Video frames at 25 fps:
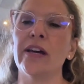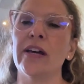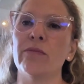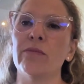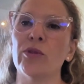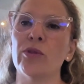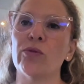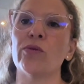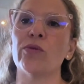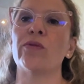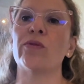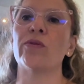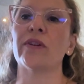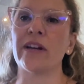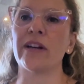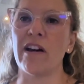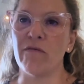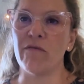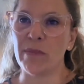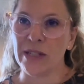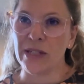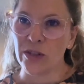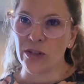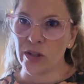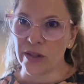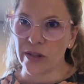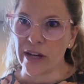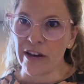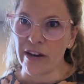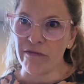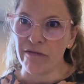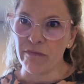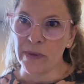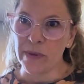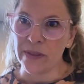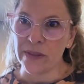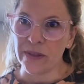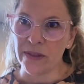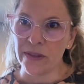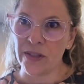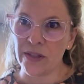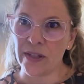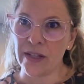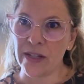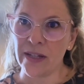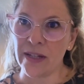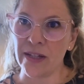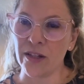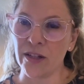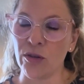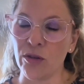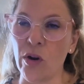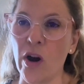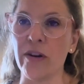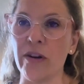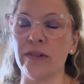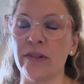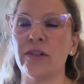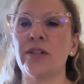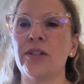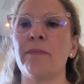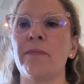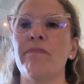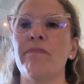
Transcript: through the government-to-government grant.